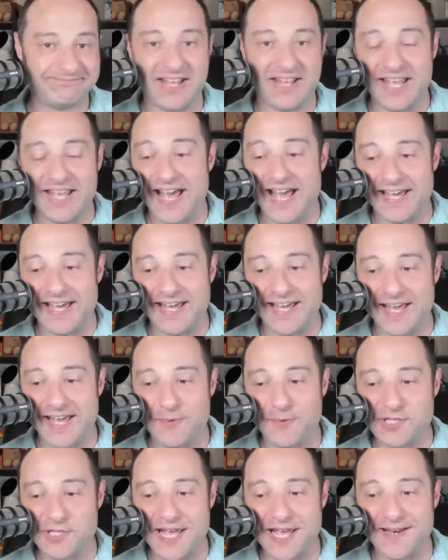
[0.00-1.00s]
yeah, I, I,
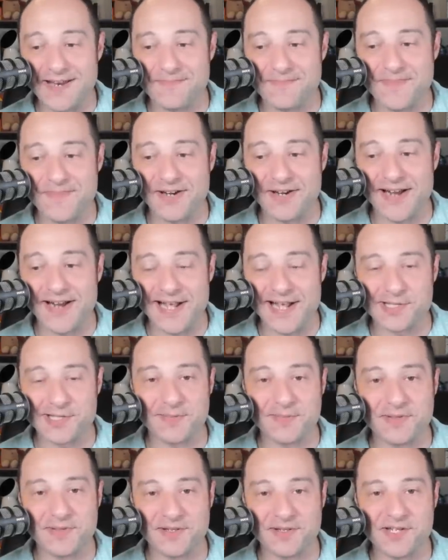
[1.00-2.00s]
wish I had a better
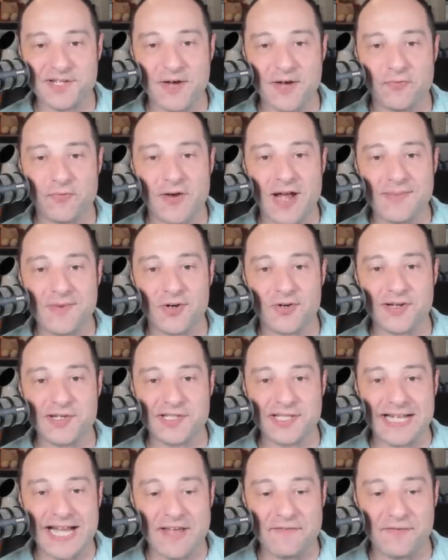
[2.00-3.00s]
answer, but there's no rhyme or
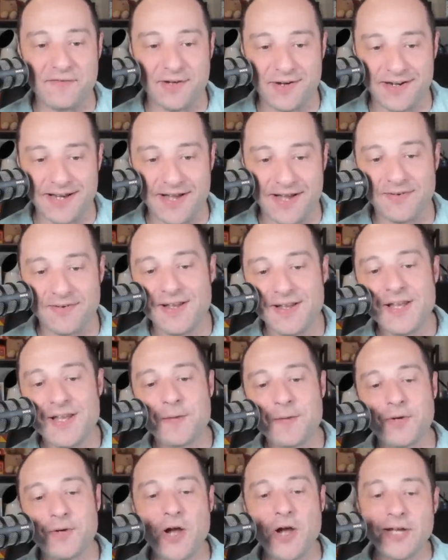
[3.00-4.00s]
reason I figured out.
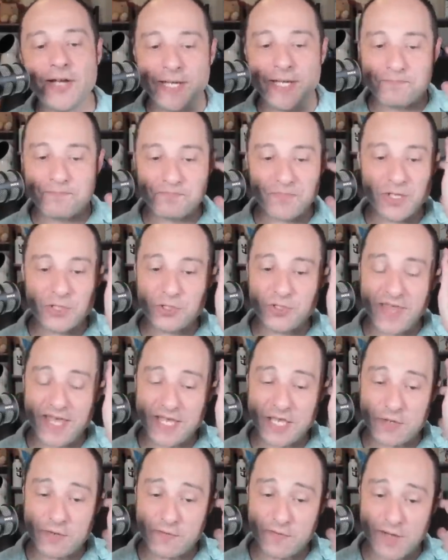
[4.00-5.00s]
Brogan,
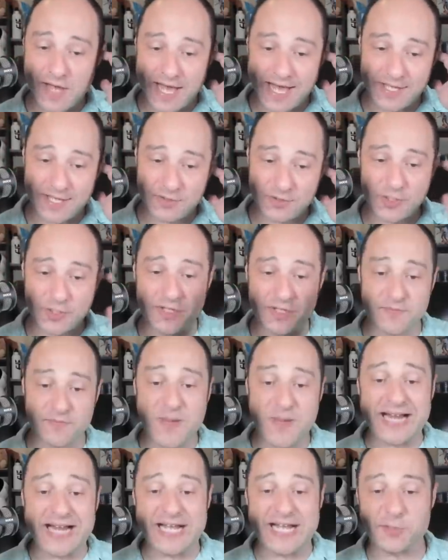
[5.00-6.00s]
thank you. Uh, enjoyed the
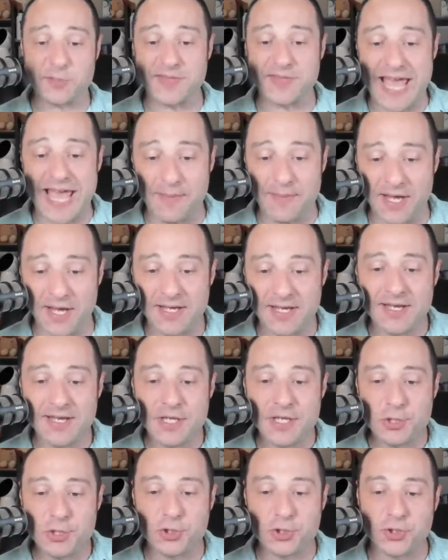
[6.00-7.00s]
podcast with Emma.
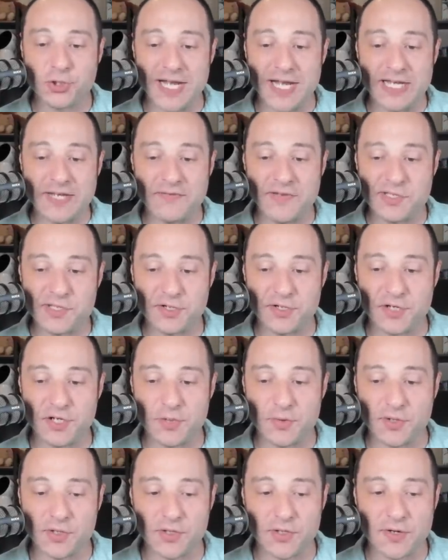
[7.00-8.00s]
You should try and convince her to
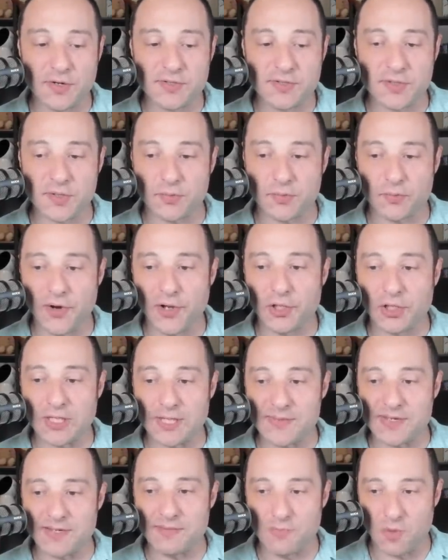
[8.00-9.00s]
do a cruise with the Royal
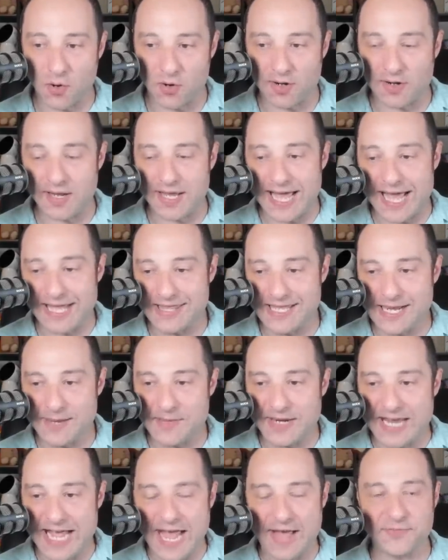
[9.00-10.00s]
Caribbean more. Yeah, I think I'm
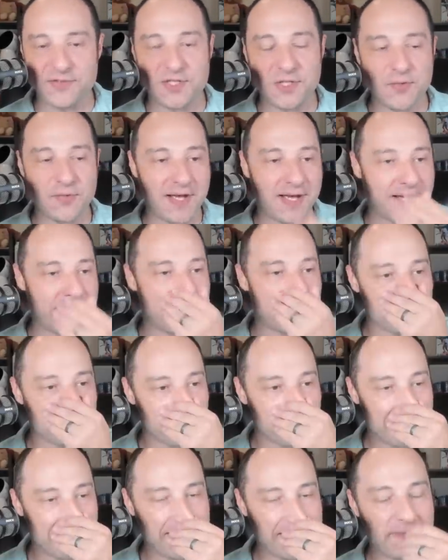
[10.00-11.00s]
gonna have to. Uh,
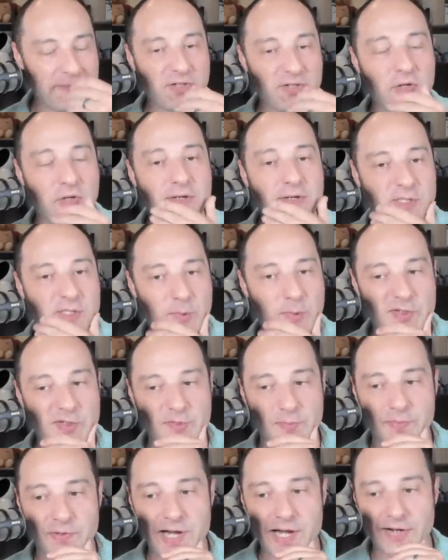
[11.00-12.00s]
I think I have to grease the
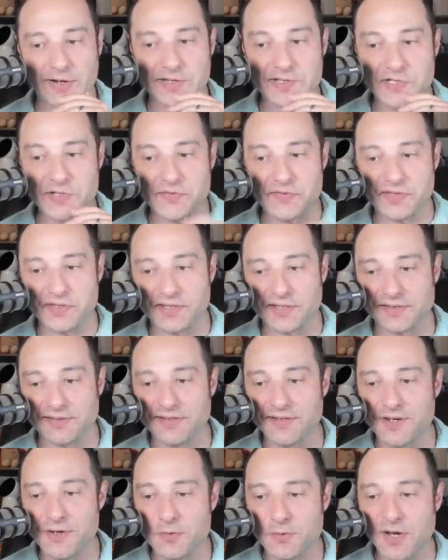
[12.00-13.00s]
wheels of progress over there.
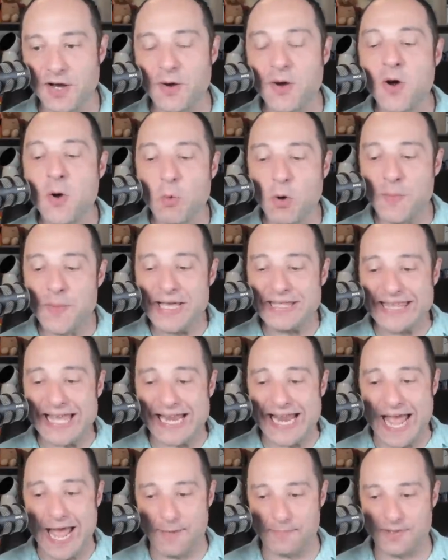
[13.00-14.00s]
Well, we'll make
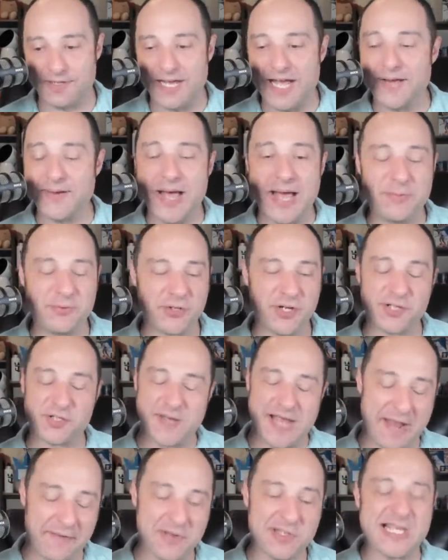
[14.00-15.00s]
that happen. I, I'm trust
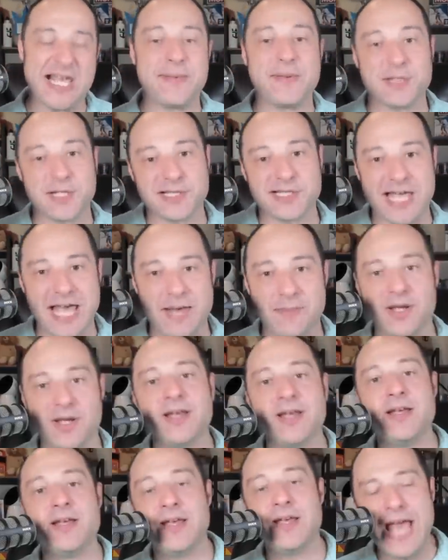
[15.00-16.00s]
me. Every time I talk to
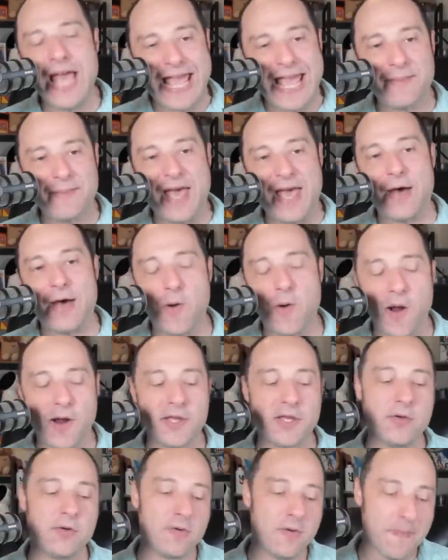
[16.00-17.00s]
Emma, hey Emma, how are
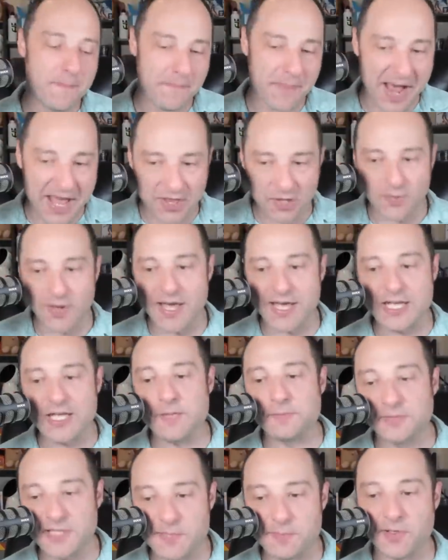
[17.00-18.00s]
you? By the way, can
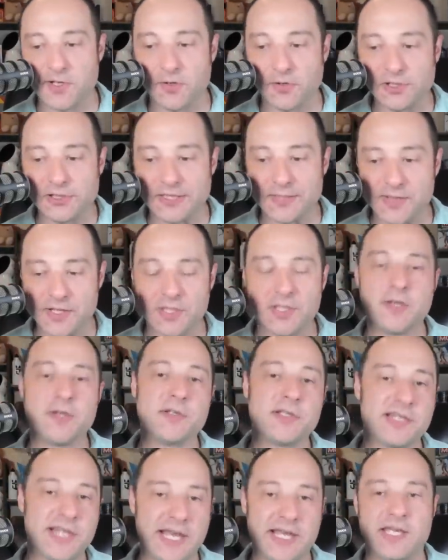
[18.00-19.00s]
you please book a Royal Caribbean
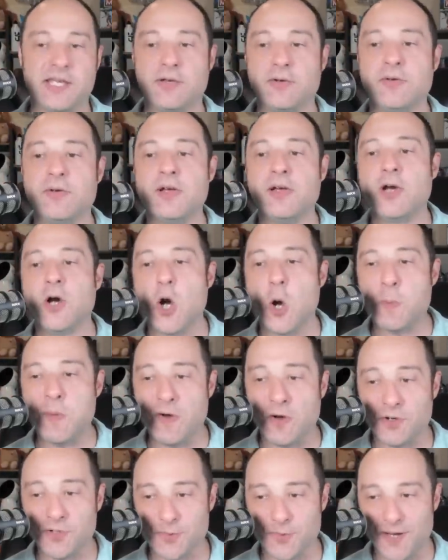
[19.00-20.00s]
cruise? Thank you. Hope it
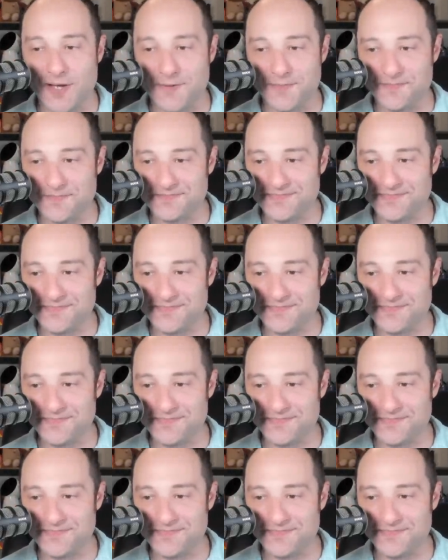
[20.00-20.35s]
all is well.